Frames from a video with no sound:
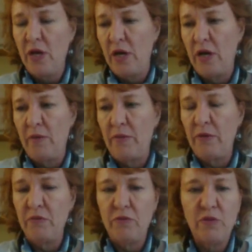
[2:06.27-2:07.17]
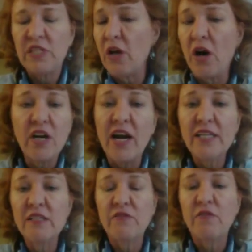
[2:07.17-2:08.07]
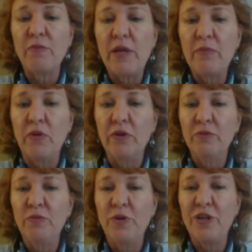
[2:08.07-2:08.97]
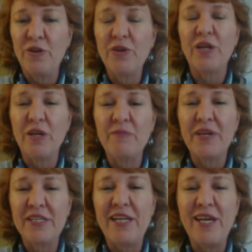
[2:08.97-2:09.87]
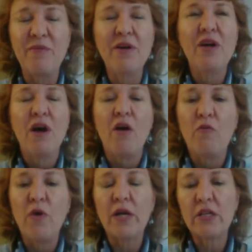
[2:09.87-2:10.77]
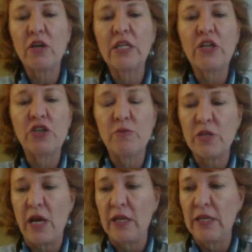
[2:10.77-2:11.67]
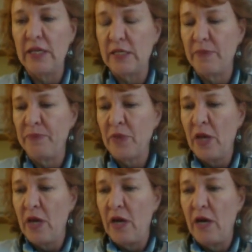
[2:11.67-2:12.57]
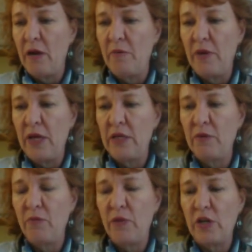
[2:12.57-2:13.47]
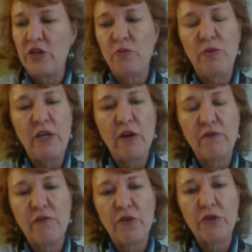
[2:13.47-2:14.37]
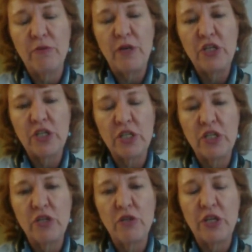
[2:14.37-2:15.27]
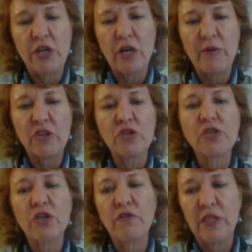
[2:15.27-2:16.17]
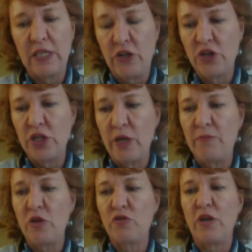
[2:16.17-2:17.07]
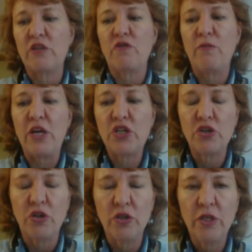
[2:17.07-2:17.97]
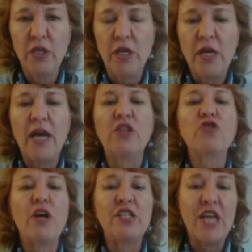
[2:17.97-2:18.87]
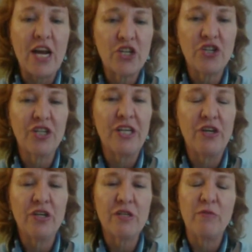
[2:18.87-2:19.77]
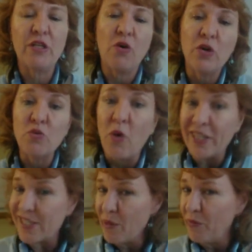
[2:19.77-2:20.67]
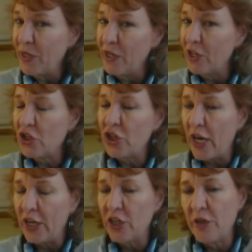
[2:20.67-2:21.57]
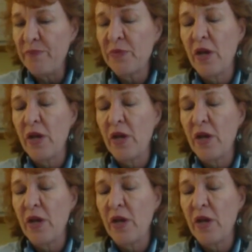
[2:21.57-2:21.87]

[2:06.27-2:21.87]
And we see all kinds of different people when you're getting a big team of what their leadership style is. And then as you read on further, on page 62, they talk about the servant leadership, the transformational, and the transactional leader, somebody that always wants something in exchange.